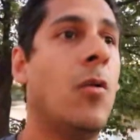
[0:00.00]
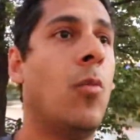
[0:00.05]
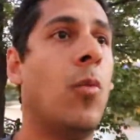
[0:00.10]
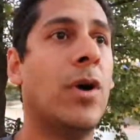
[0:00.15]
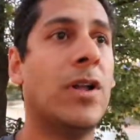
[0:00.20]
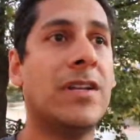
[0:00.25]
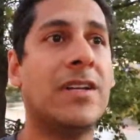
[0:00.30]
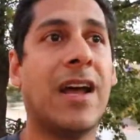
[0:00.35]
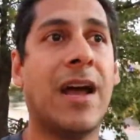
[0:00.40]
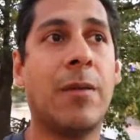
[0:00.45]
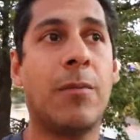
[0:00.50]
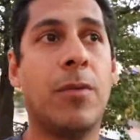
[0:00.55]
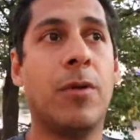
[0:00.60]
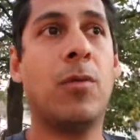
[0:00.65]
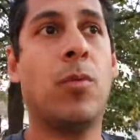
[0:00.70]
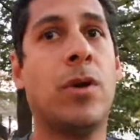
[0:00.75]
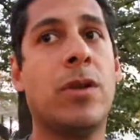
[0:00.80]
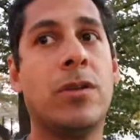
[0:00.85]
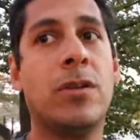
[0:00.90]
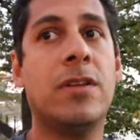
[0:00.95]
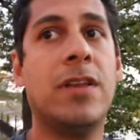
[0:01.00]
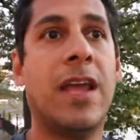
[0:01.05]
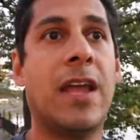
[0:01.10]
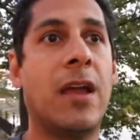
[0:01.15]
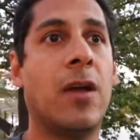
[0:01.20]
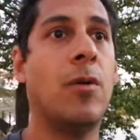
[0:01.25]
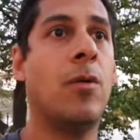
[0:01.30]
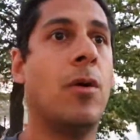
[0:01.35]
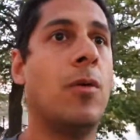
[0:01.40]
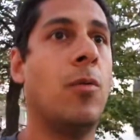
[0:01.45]
one time, one
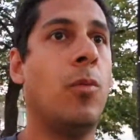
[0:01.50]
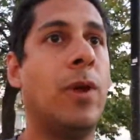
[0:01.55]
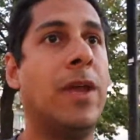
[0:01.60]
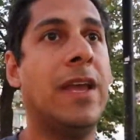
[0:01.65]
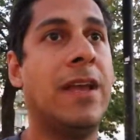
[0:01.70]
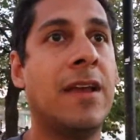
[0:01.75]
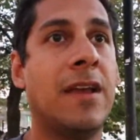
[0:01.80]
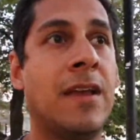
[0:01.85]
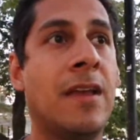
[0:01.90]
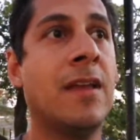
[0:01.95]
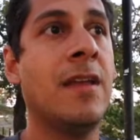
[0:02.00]
day a week.